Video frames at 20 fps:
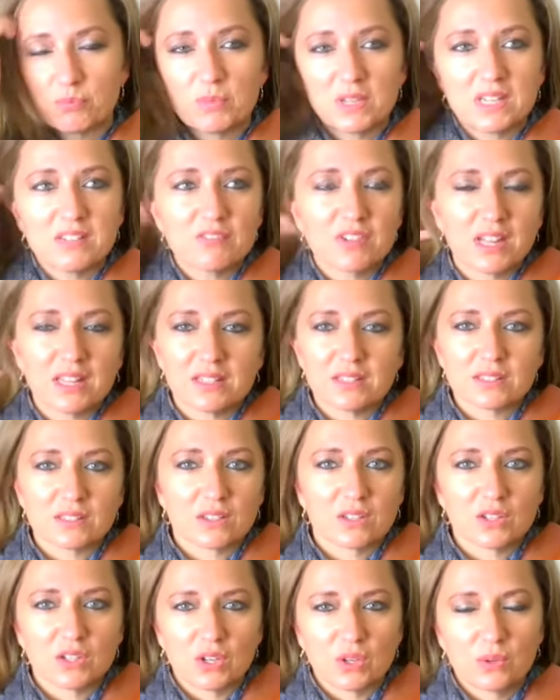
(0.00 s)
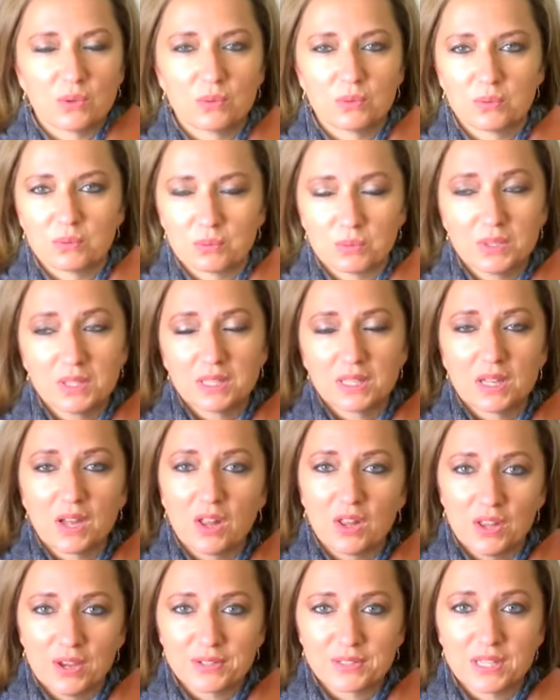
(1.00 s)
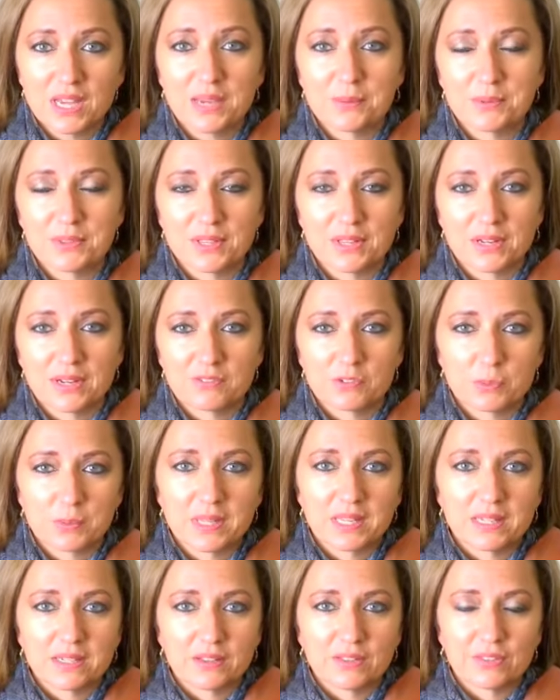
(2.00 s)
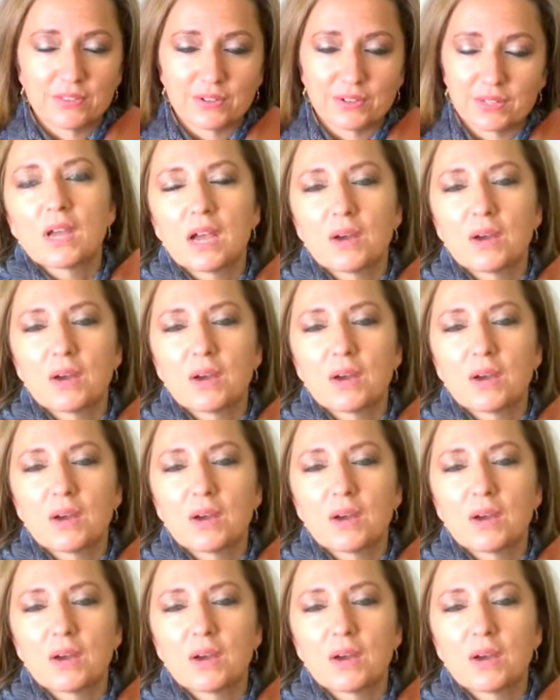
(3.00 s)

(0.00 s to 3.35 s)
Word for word: Many violinists can go really a long time without ever playing in third.